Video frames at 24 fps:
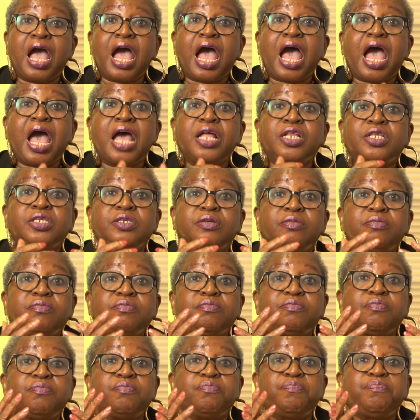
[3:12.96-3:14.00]
and
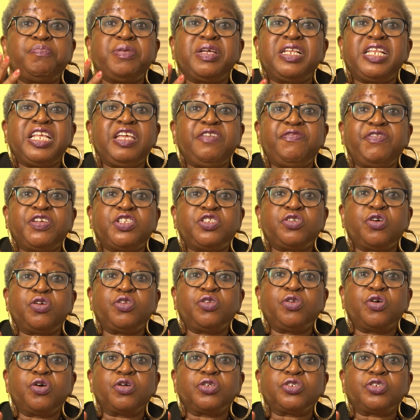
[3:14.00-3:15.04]
believe it or
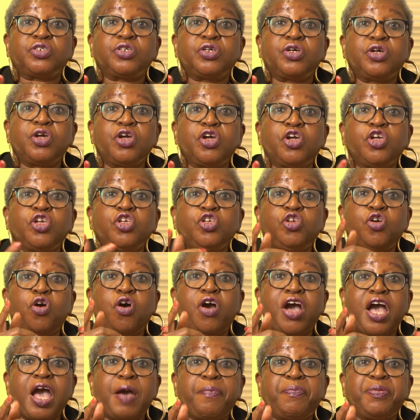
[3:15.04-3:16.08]
not,
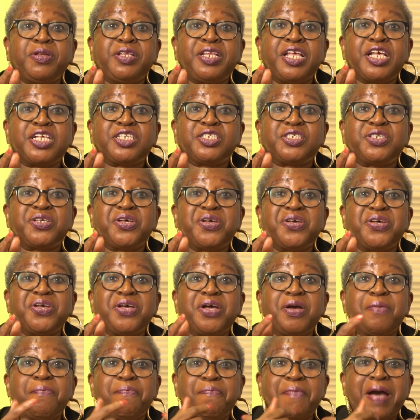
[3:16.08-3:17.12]
your happiness,
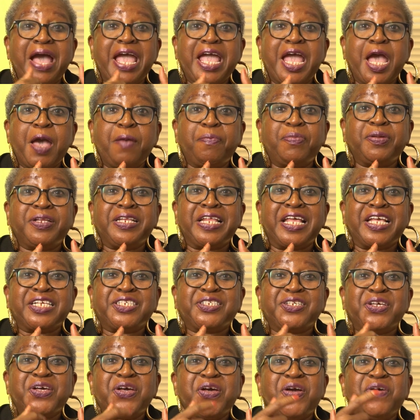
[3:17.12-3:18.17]
my
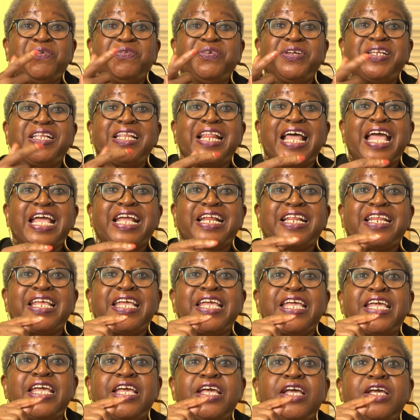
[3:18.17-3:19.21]
happiness, would
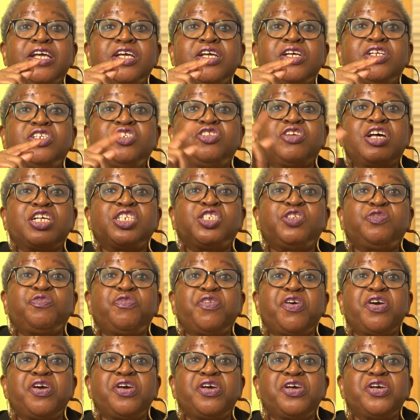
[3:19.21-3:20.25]
likely
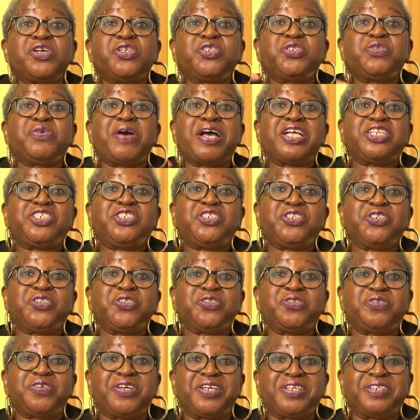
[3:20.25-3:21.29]
transfer to our
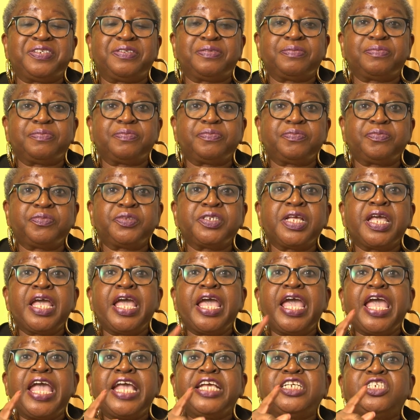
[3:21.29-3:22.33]
children.
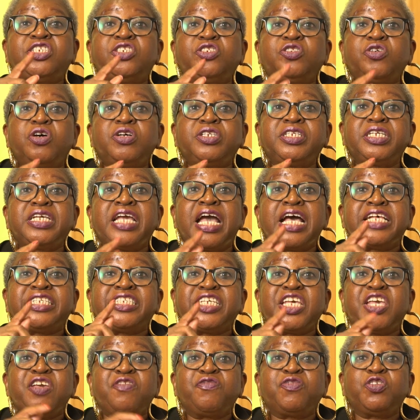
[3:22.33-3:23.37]
A study
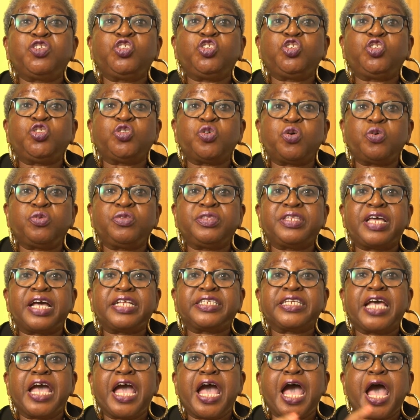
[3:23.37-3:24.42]
has even shown
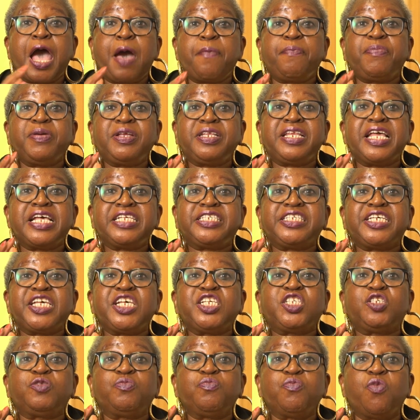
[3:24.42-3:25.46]
that happiness
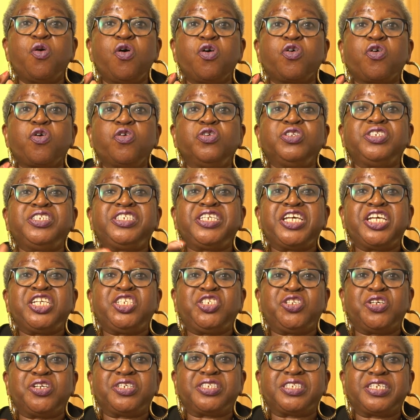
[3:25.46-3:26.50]
is more
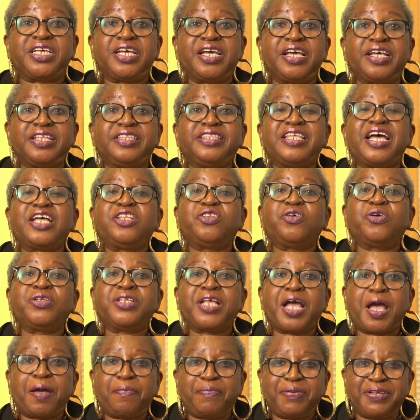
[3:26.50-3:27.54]
contagious than
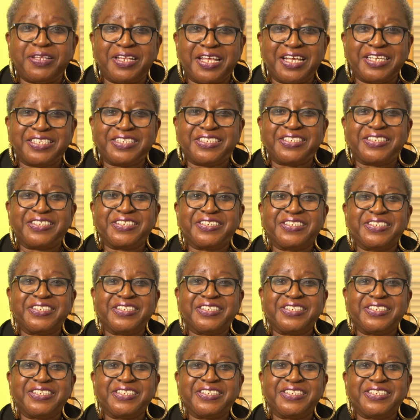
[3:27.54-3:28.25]
unhappiness.